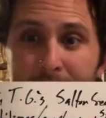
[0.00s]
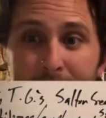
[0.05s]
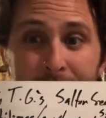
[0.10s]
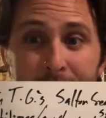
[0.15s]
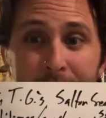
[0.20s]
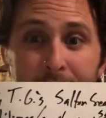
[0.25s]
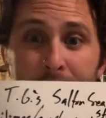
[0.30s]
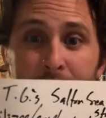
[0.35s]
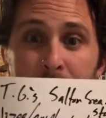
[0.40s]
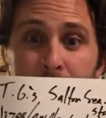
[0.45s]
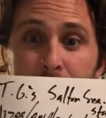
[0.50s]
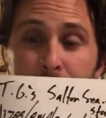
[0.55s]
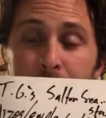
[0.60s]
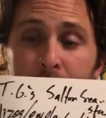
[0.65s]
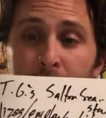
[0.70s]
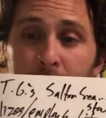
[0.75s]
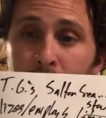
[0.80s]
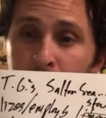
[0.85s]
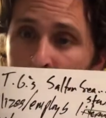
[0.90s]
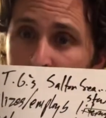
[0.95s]
Now, my
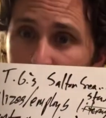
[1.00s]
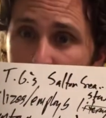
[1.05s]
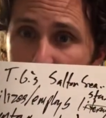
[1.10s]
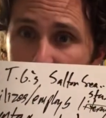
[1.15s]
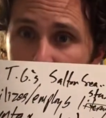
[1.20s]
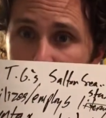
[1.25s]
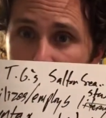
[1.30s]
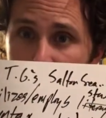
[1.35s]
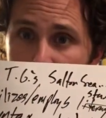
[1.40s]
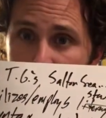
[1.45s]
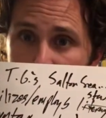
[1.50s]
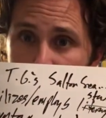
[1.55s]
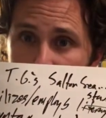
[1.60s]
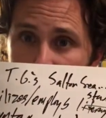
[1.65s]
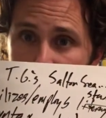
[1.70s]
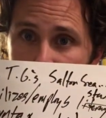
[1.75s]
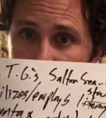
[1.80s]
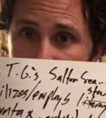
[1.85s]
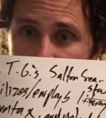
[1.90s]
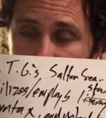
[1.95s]
real sloppy
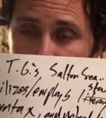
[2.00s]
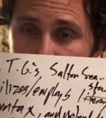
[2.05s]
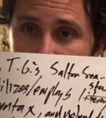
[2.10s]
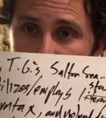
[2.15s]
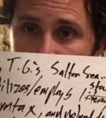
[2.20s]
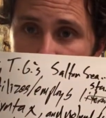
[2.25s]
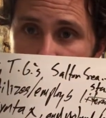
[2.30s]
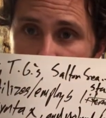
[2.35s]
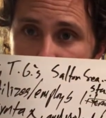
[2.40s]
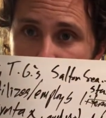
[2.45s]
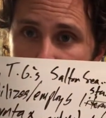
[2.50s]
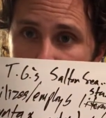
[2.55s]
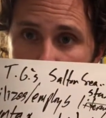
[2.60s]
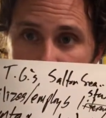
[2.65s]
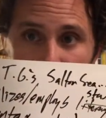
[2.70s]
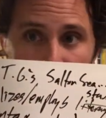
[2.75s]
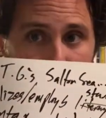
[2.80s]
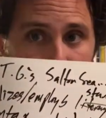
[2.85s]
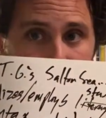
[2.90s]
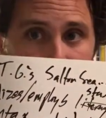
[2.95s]
handwriting on this whiteboard is
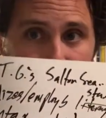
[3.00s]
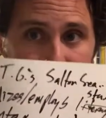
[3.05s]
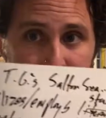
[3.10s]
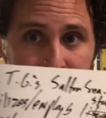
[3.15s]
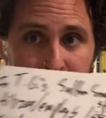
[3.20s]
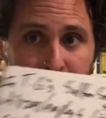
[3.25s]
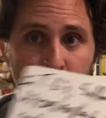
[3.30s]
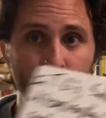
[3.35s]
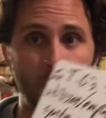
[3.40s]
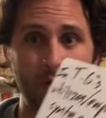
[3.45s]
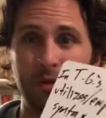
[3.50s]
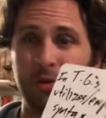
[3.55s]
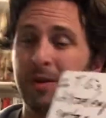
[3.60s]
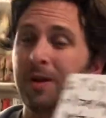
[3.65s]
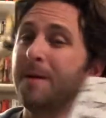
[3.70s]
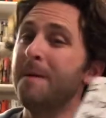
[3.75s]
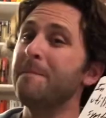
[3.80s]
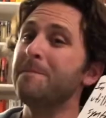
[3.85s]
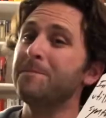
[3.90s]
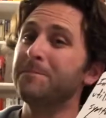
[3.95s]
not the best thing in the world,
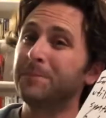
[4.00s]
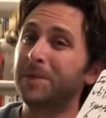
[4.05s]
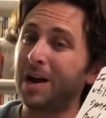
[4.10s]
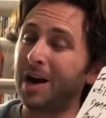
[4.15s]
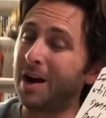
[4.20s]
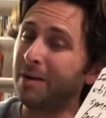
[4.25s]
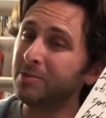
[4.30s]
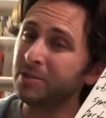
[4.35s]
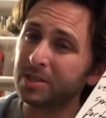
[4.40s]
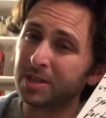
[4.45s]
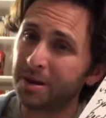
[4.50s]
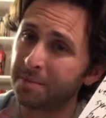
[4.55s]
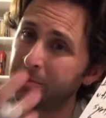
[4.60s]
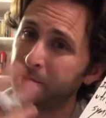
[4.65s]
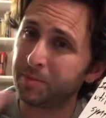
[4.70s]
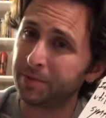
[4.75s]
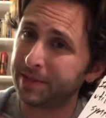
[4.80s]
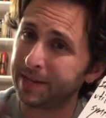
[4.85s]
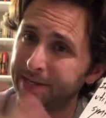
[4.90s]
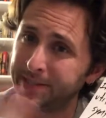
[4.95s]
but I'm just coming up
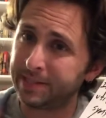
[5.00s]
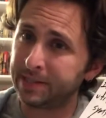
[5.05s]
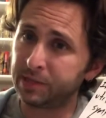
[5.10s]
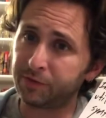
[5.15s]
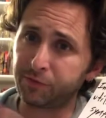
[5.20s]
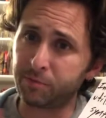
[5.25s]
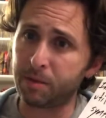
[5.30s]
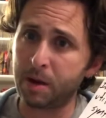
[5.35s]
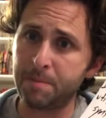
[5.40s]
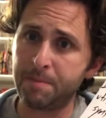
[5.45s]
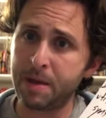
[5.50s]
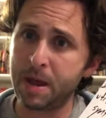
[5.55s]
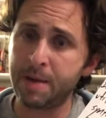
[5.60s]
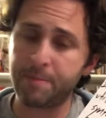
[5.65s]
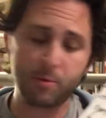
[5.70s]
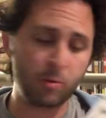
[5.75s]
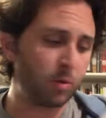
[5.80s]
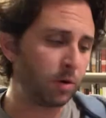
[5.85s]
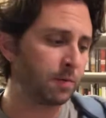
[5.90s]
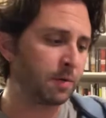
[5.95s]
with ideas for my
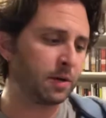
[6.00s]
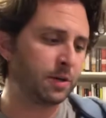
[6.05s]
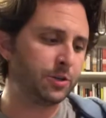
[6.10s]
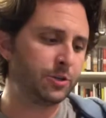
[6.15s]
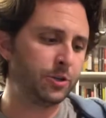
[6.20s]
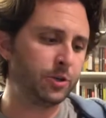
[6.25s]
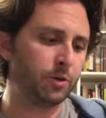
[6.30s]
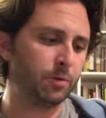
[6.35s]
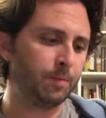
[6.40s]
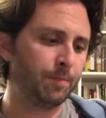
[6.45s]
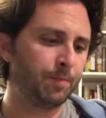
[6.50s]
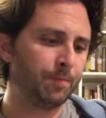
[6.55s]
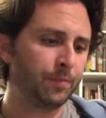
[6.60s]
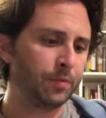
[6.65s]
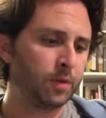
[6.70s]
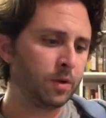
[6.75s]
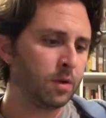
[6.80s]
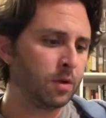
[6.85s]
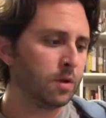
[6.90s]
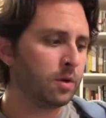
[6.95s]
paper, what I'm going to do.
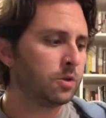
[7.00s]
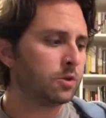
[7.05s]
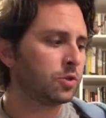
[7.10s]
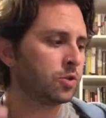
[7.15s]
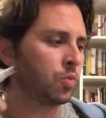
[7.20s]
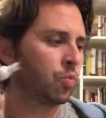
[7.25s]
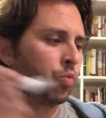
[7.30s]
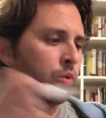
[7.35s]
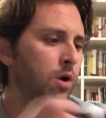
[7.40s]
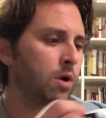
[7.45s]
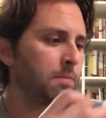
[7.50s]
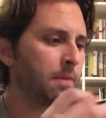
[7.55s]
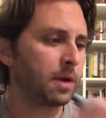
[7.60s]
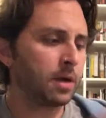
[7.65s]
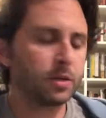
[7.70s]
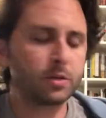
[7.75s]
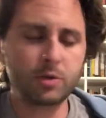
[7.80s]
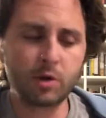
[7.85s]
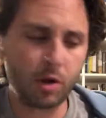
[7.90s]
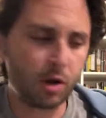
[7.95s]
So what am I
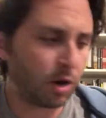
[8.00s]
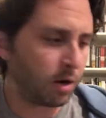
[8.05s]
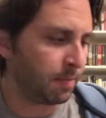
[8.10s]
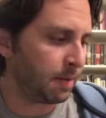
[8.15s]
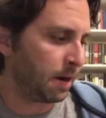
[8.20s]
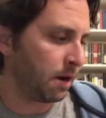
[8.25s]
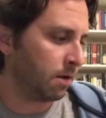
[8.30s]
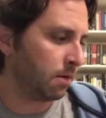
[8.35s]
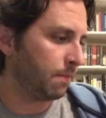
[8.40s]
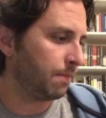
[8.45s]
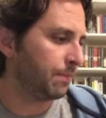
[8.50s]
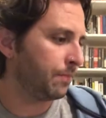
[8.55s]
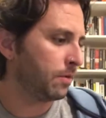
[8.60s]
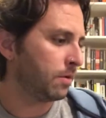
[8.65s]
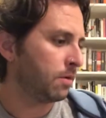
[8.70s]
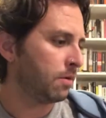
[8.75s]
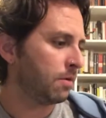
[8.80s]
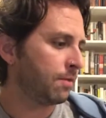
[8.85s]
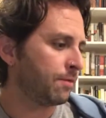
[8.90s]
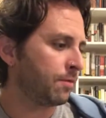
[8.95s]
going to talk about
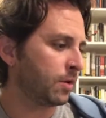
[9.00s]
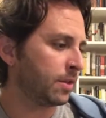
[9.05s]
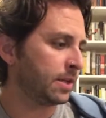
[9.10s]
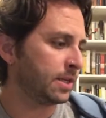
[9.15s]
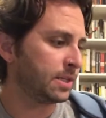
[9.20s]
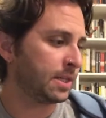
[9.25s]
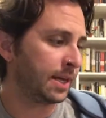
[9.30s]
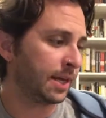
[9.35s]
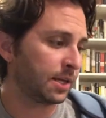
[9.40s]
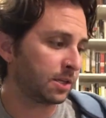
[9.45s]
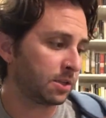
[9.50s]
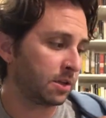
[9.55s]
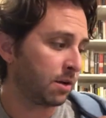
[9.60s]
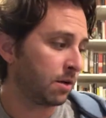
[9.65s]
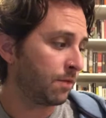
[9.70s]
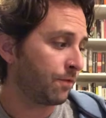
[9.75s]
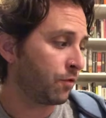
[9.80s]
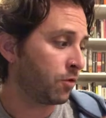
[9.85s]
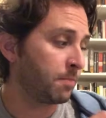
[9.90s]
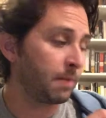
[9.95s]
for these things?
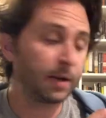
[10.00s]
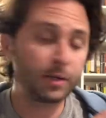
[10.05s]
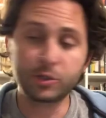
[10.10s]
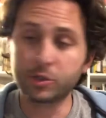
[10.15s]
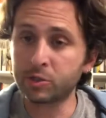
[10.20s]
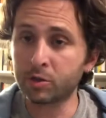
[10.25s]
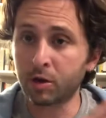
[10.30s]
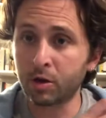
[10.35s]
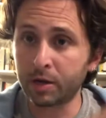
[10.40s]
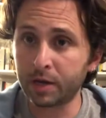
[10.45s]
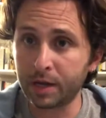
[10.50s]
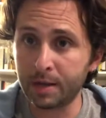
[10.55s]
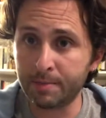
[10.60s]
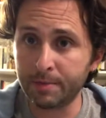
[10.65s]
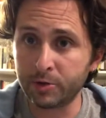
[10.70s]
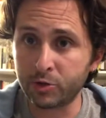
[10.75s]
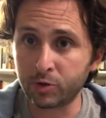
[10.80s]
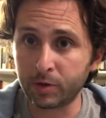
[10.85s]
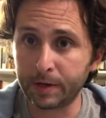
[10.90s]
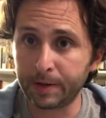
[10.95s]
For my stark
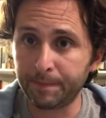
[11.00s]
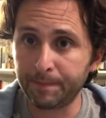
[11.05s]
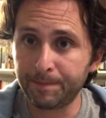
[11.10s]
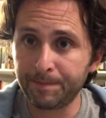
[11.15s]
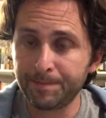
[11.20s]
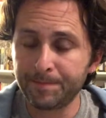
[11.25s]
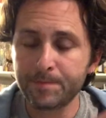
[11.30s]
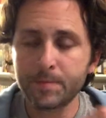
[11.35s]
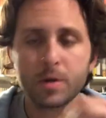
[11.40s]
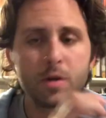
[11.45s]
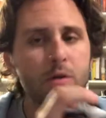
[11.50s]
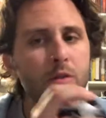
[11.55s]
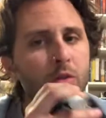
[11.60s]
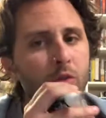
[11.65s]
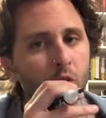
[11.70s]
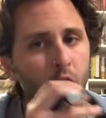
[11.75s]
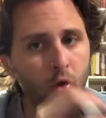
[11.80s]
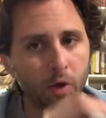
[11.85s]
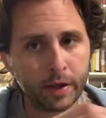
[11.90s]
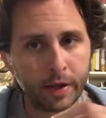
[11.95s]
imagery,
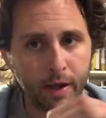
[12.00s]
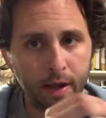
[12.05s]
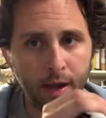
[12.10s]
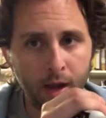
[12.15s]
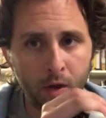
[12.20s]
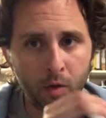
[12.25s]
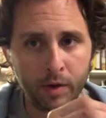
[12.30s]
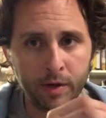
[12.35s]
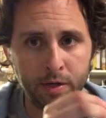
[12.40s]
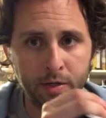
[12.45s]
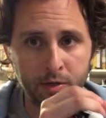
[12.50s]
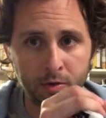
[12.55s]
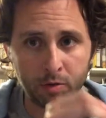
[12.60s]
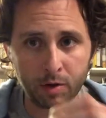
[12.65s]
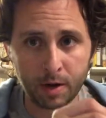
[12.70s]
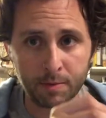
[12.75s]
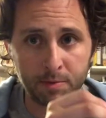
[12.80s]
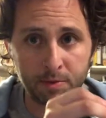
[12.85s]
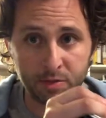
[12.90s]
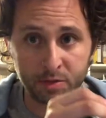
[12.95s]
look at how he
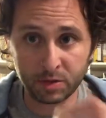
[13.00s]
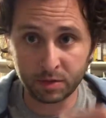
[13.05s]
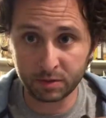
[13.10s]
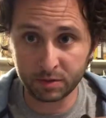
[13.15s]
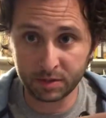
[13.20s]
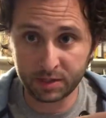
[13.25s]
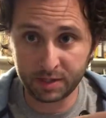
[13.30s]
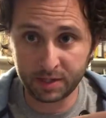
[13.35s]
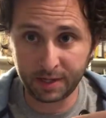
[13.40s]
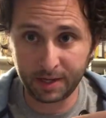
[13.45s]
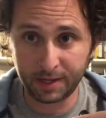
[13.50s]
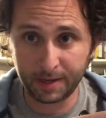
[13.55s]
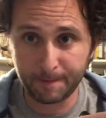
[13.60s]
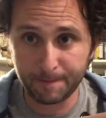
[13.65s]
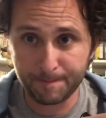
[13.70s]
describes the Salton Sea.